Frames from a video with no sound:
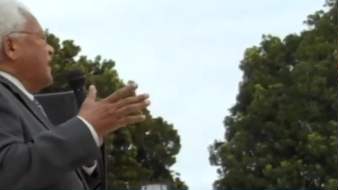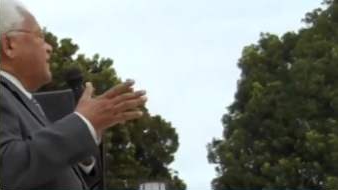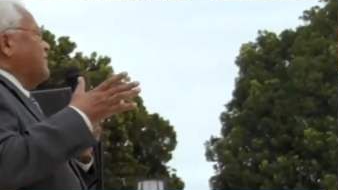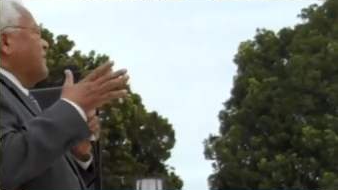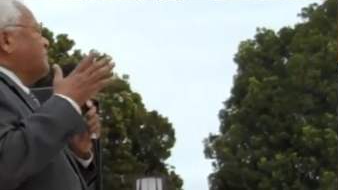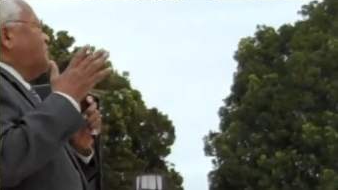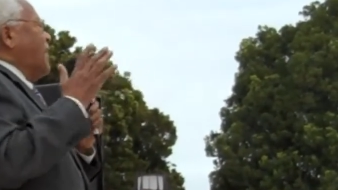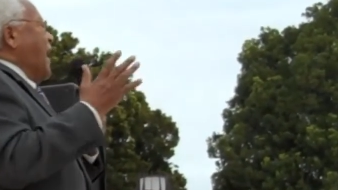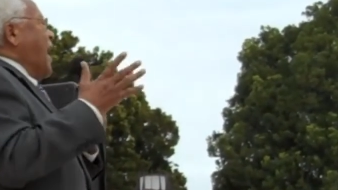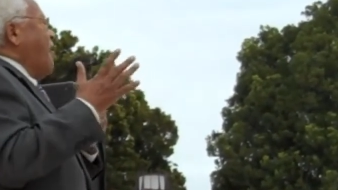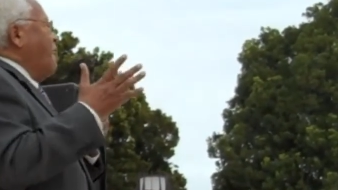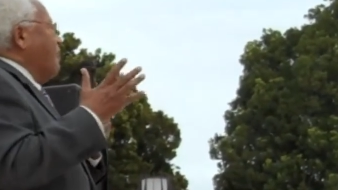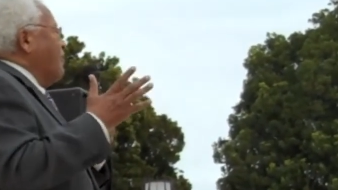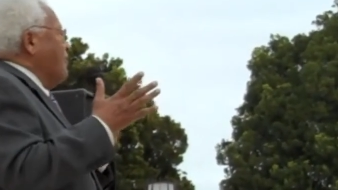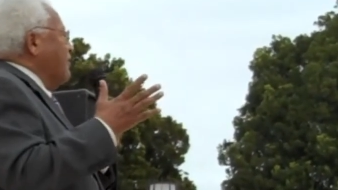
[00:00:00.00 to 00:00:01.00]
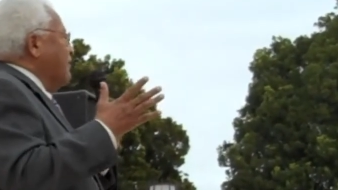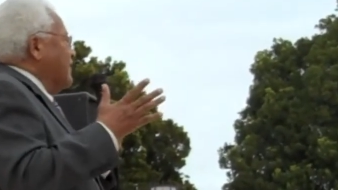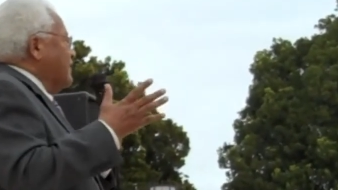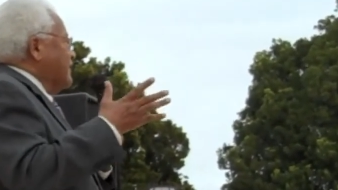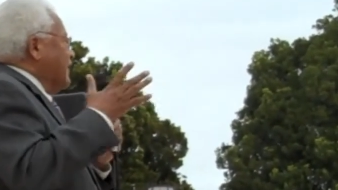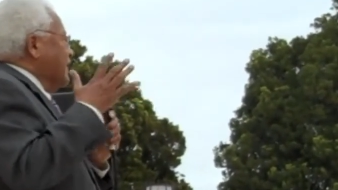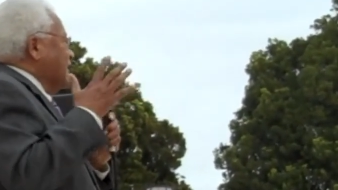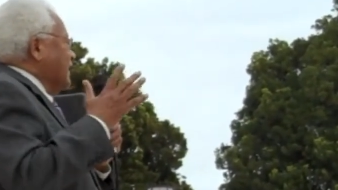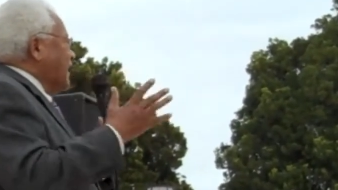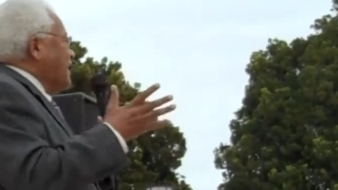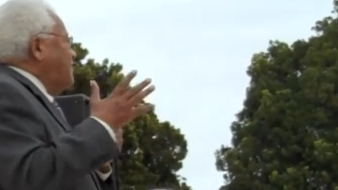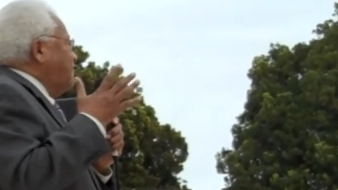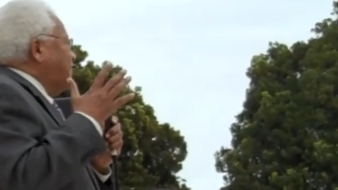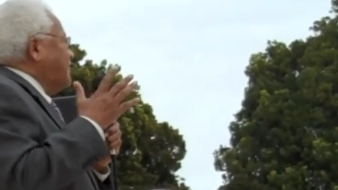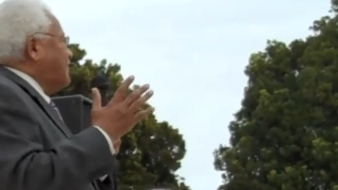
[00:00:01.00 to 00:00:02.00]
and the power that life